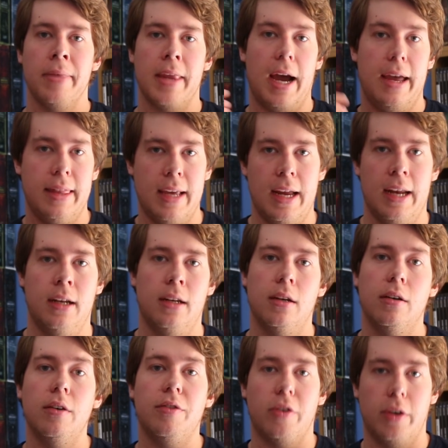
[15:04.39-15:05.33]
and
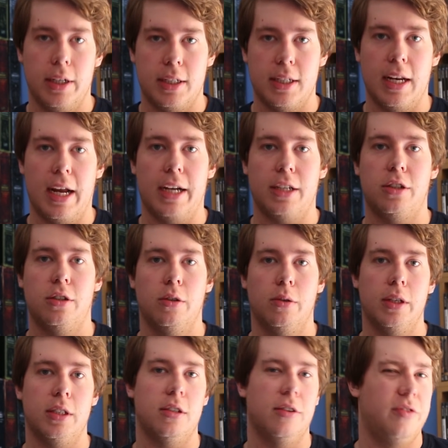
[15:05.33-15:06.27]
then for
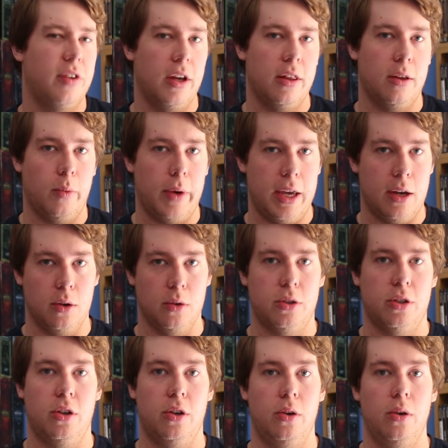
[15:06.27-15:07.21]
international, it's a further week or
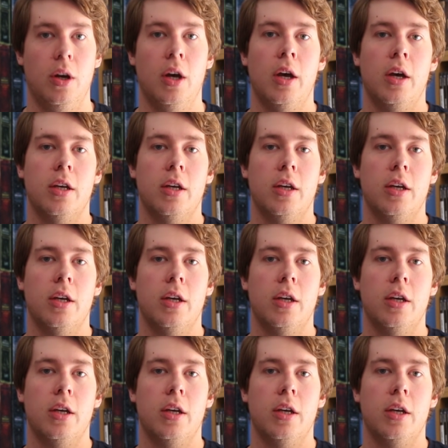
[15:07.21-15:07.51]
two.